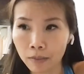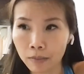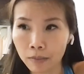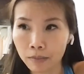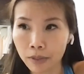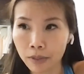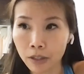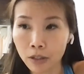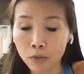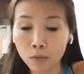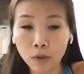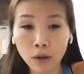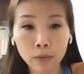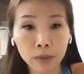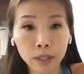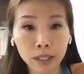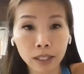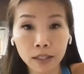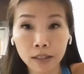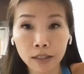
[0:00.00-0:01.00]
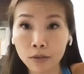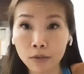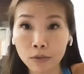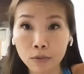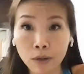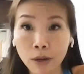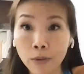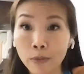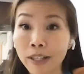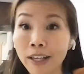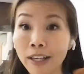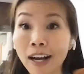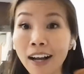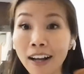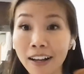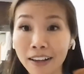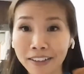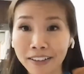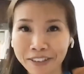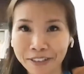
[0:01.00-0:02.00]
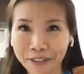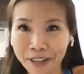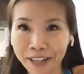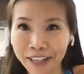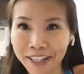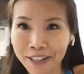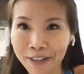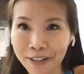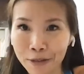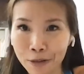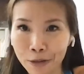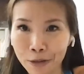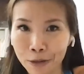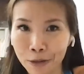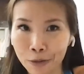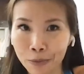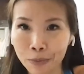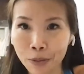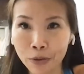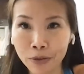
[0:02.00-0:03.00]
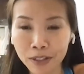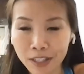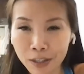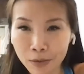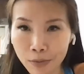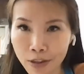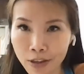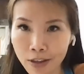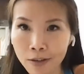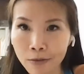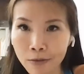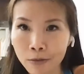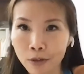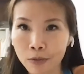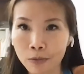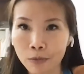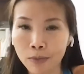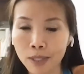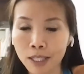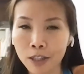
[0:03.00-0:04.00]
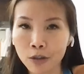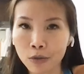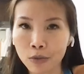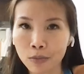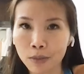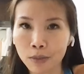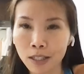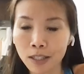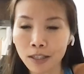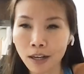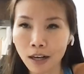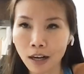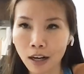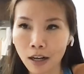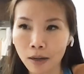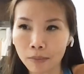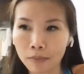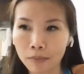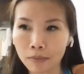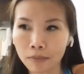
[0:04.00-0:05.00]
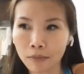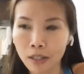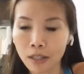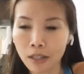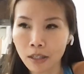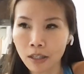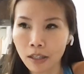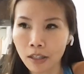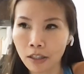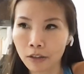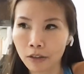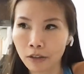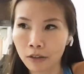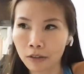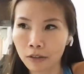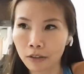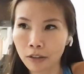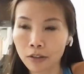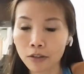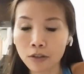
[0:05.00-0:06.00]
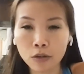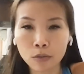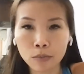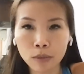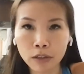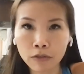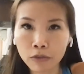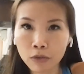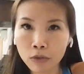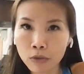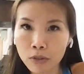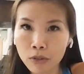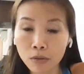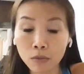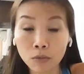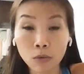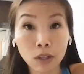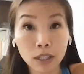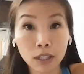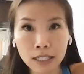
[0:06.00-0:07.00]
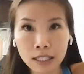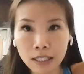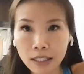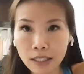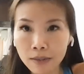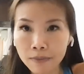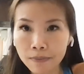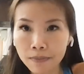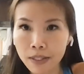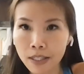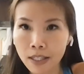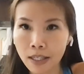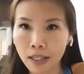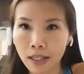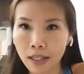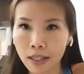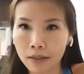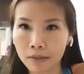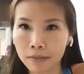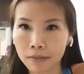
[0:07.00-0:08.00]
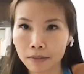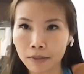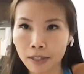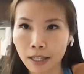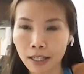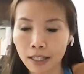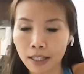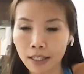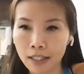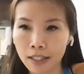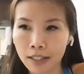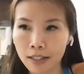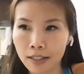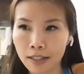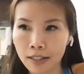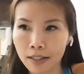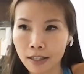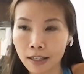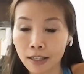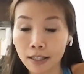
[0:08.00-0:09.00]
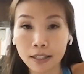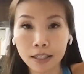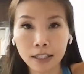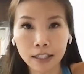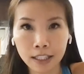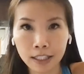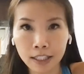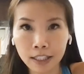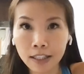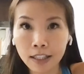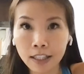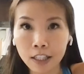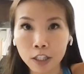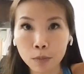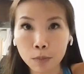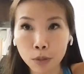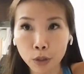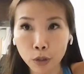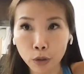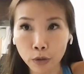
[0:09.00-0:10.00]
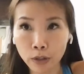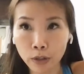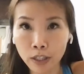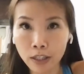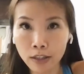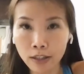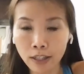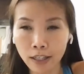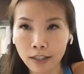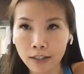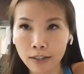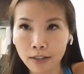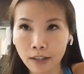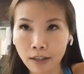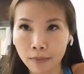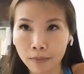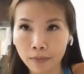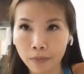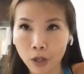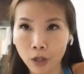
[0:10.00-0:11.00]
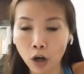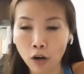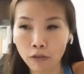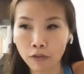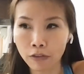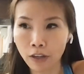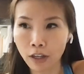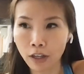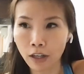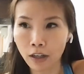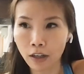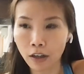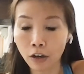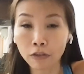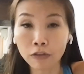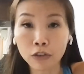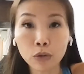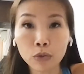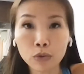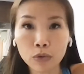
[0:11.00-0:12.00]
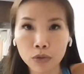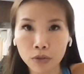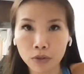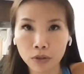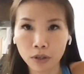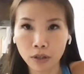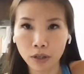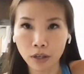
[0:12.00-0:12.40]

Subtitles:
because what we eat is what we are, right? So purity within would mean to me, consuming foods, water that is cleaner, that is purer, that is of use